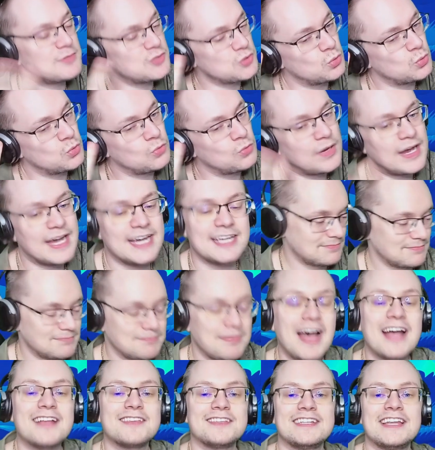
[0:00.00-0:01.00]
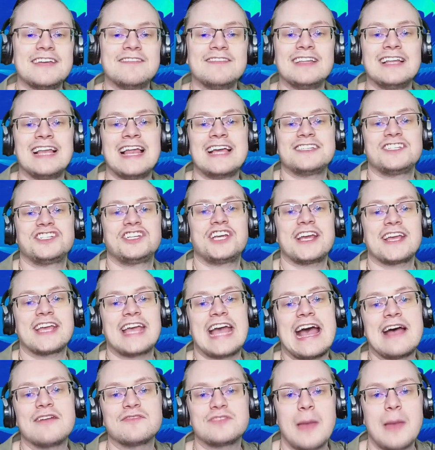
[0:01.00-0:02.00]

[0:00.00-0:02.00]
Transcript: as always. But nevertheless, check out